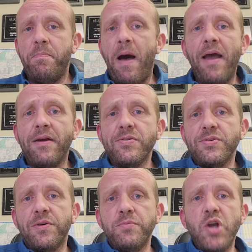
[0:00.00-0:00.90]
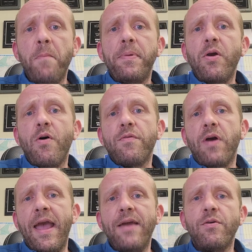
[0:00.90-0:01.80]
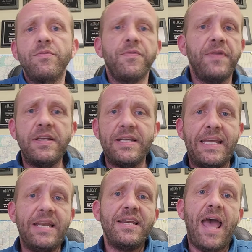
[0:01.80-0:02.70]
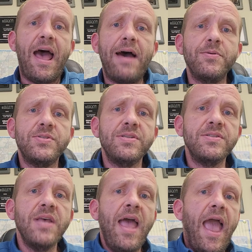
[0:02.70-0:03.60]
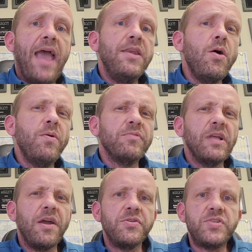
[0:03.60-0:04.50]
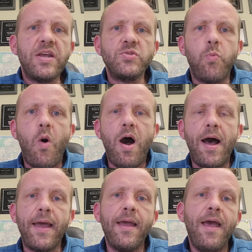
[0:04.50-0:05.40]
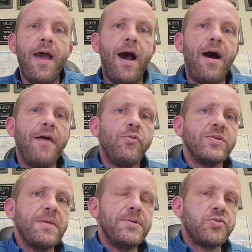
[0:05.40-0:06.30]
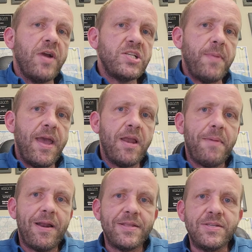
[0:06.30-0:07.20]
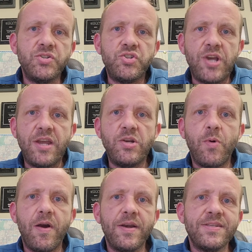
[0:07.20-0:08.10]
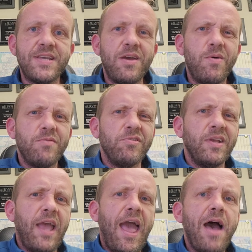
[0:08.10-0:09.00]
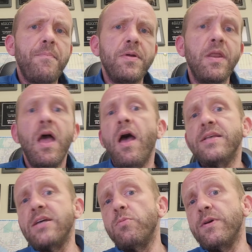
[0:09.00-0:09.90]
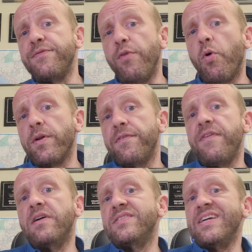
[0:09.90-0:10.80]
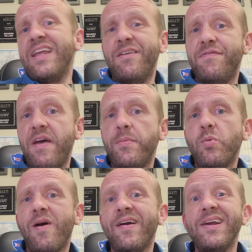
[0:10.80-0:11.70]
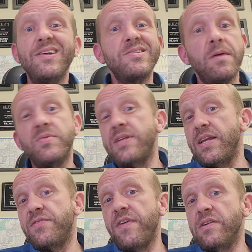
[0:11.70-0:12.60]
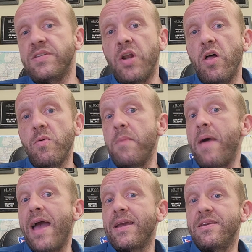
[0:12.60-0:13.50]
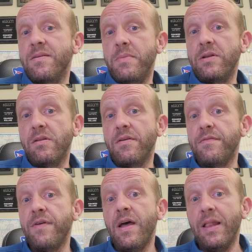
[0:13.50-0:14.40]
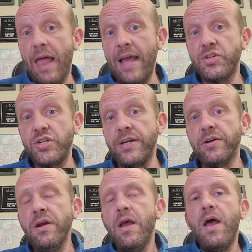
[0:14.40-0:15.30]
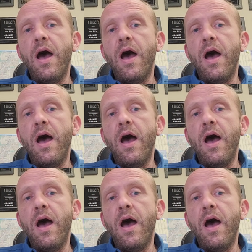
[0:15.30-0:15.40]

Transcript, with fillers: buyers are jumping over hand over feet to get into houses, and no one really understands why. Uh, of course, I've been scratching my head about it since January to say what really happened. Southwest Florida felt it in February. Some states felt it all the way back into the middle of last year.